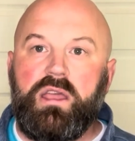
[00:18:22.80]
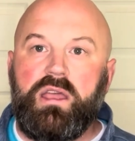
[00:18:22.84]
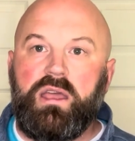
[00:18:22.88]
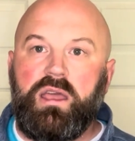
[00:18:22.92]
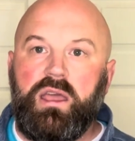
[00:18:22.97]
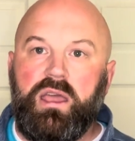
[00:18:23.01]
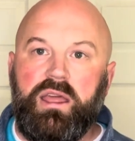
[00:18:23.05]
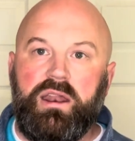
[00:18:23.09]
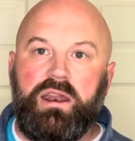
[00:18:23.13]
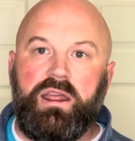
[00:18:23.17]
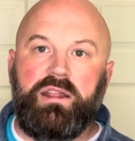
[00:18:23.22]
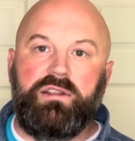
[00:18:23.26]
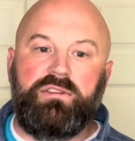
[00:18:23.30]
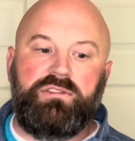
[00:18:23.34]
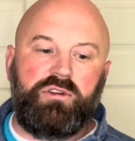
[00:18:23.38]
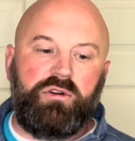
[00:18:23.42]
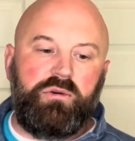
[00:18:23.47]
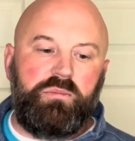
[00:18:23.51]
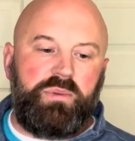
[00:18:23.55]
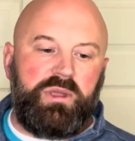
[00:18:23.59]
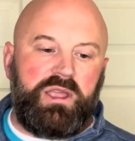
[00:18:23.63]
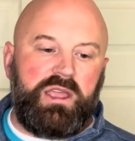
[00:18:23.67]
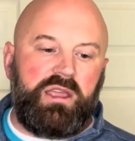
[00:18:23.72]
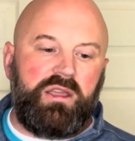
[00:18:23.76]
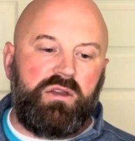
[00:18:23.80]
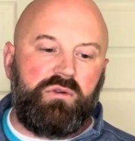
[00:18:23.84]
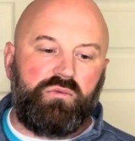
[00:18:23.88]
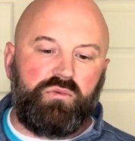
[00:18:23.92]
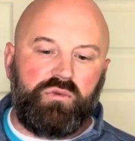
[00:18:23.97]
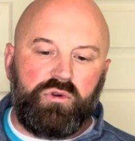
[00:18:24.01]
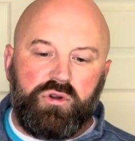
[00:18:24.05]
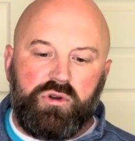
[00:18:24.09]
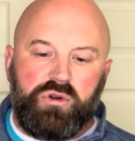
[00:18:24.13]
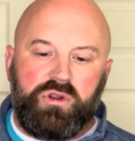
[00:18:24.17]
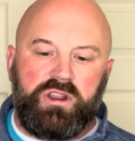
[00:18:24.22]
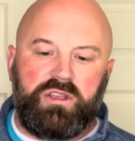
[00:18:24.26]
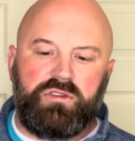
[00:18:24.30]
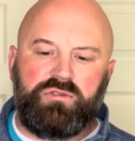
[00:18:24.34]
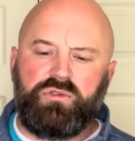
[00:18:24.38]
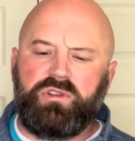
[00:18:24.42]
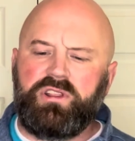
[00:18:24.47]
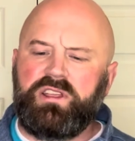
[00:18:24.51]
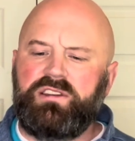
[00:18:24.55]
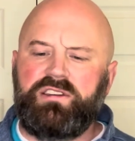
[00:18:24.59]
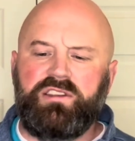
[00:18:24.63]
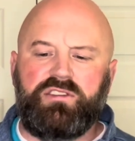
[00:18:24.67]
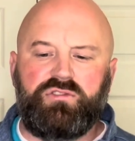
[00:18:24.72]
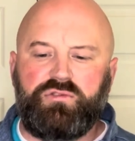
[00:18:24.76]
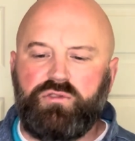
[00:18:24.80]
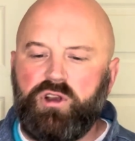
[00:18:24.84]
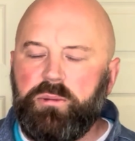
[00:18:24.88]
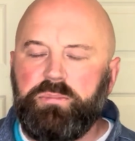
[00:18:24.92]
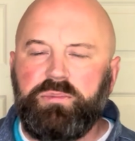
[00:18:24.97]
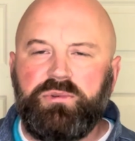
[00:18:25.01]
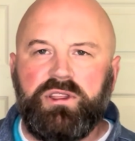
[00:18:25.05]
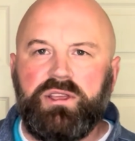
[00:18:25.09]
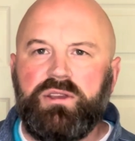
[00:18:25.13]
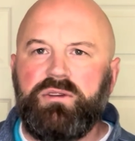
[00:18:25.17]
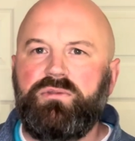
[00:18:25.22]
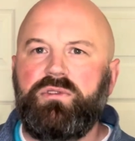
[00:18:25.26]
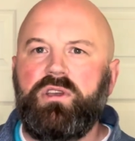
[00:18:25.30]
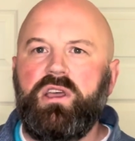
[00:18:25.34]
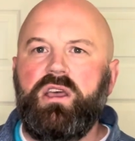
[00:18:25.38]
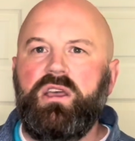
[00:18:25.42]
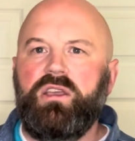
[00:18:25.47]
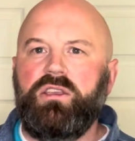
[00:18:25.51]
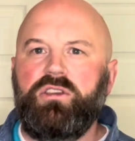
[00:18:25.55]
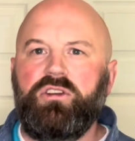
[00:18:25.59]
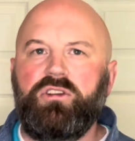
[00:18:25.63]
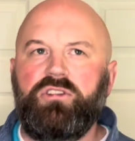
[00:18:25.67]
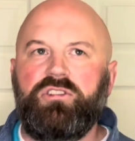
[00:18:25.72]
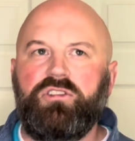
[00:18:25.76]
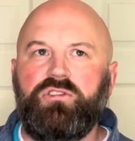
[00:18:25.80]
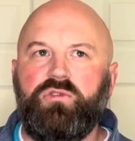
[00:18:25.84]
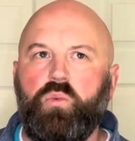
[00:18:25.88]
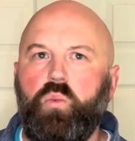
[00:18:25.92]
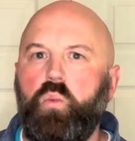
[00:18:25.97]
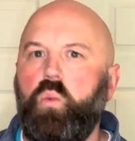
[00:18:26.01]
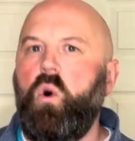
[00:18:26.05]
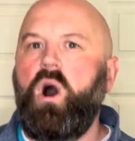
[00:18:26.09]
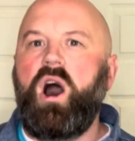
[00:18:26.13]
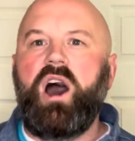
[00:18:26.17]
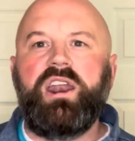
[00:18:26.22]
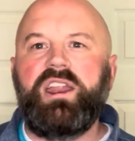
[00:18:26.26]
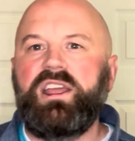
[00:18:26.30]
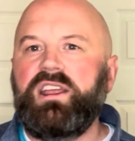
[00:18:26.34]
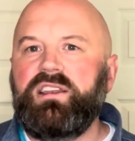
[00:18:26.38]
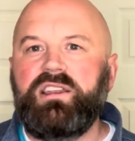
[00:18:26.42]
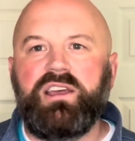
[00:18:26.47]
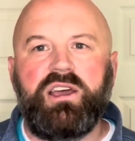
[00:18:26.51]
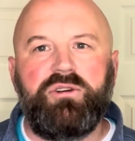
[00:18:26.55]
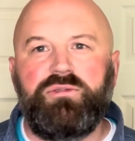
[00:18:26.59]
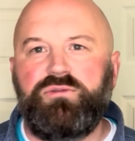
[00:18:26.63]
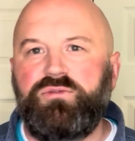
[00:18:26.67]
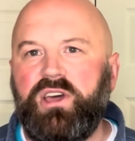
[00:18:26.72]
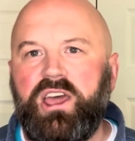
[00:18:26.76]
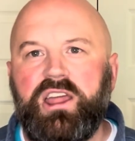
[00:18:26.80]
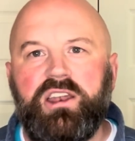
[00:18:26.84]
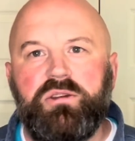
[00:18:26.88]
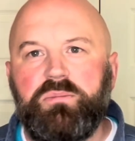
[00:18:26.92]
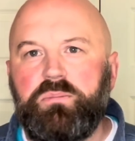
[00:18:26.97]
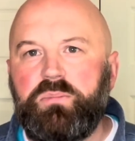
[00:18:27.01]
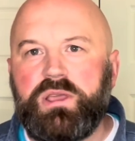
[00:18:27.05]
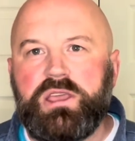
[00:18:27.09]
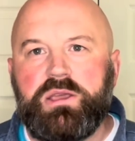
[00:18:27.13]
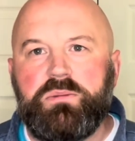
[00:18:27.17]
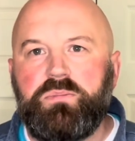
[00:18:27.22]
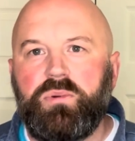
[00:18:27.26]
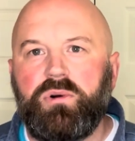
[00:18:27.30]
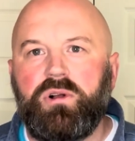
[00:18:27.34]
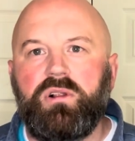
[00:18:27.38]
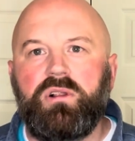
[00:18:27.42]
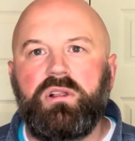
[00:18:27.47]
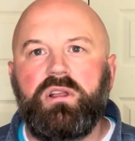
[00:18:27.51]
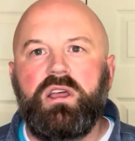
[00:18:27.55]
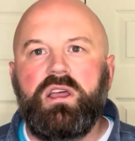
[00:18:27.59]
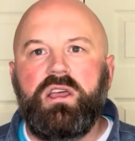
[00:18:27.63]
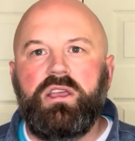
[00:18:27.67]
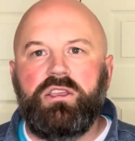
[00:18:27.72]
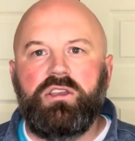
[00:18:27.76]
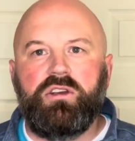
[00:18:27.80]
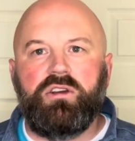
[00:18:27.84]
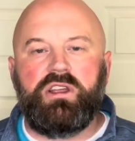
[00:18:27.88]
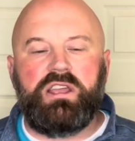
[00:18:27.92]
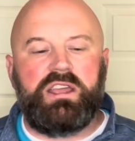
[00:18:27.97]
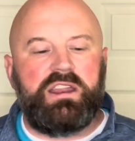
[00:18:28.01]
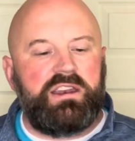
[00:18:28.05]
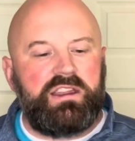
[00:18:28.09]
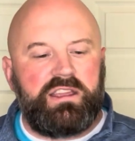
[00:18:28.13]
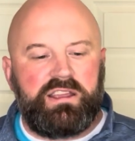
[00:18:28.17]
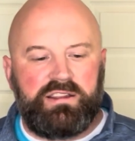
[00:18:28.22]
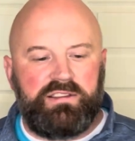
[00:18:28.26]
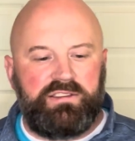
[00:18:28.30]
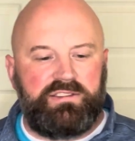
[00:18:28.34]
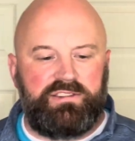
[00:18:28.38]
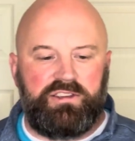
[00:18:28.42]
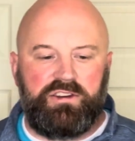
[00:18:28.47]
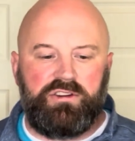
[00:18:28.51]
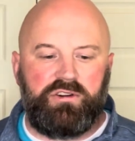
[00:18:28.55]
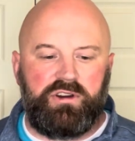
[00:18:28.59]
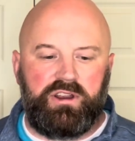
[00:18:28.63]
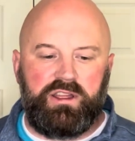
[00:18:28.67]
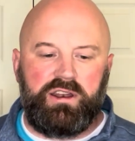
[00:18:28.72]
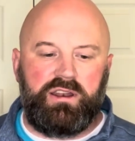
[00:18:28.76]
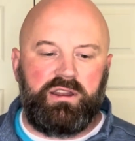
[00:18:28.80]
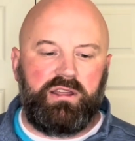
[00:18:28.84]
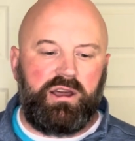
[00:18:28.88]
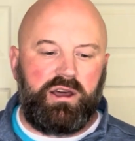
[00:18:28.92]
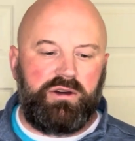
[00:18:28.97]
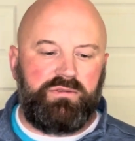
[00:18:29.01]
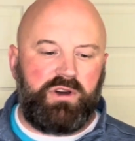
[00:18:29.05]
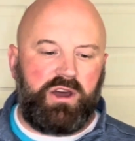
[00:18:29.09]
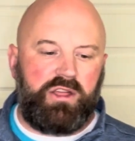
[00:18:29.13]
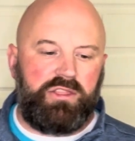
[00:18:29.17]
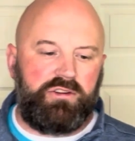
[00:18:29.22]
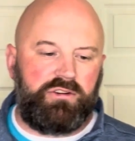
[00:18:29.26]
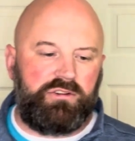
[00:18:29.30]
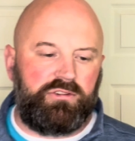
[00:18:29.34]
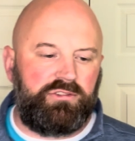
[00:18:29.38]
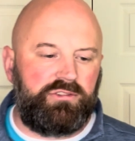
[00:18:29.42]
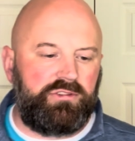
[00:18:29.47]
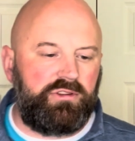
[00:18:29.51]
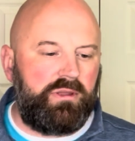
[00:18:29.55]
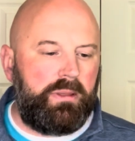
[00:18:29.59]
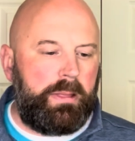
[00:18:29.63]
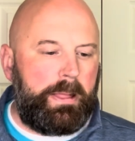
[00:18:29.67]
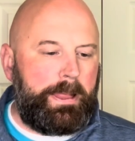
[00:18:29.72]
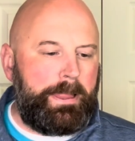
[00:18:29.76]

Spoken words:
And so being rude is really disruptive. You're just wanting to offend people. You're inconsiderate of others.